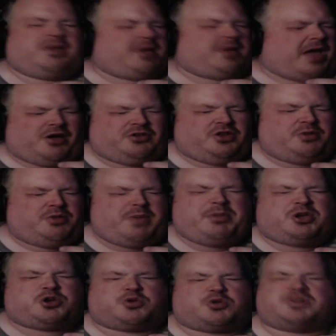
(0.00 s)
I don't know, maybe
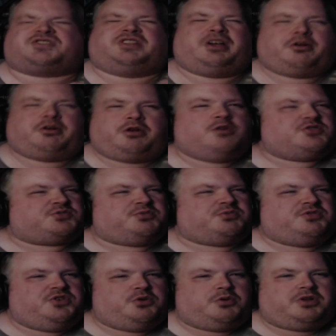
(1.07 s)
Chris Larios would
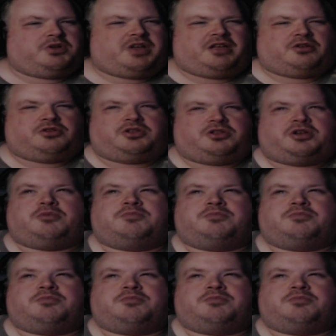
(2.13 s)
do it. I don't know.